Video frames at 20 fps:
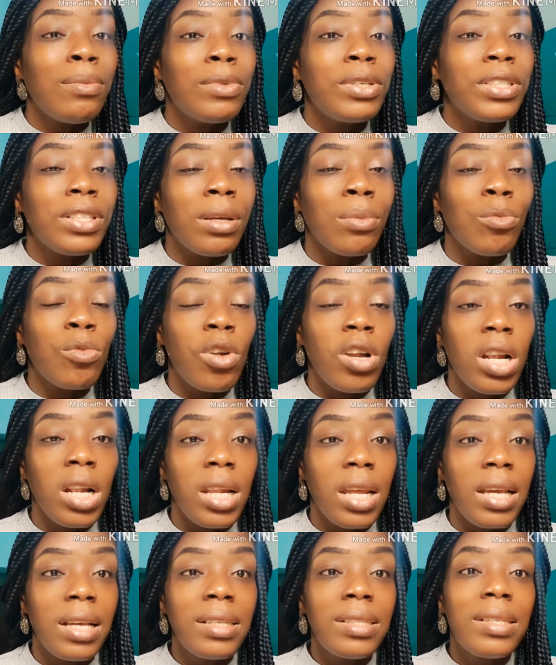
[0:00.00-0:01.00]
much I'm
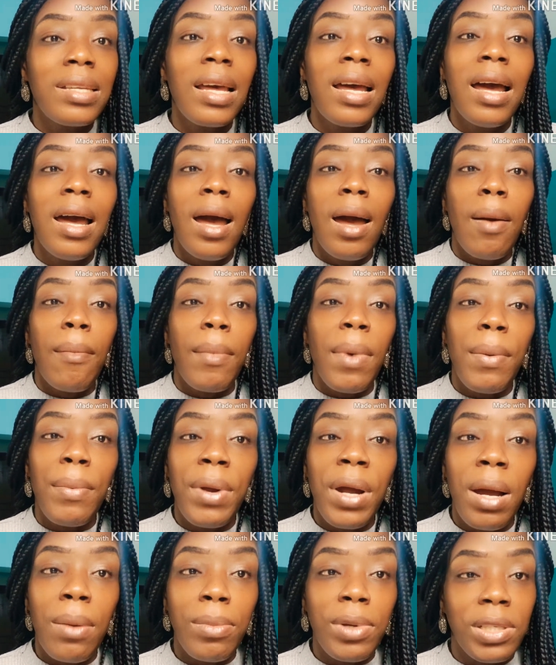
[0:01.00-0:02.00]
running it, my
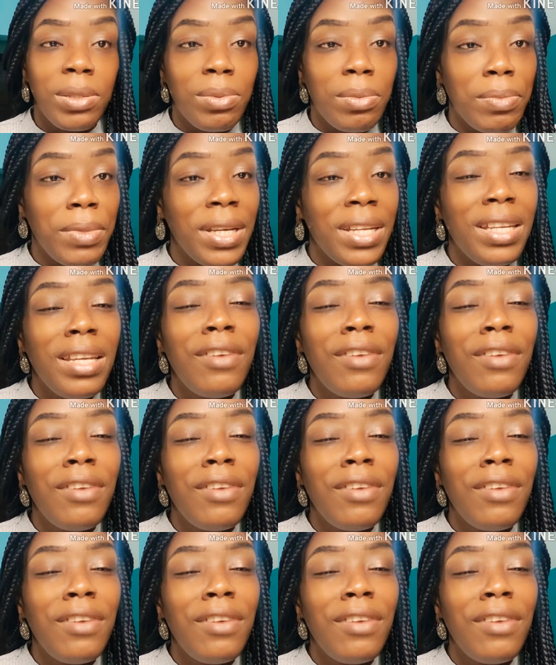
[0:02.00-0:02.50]
brow must be made.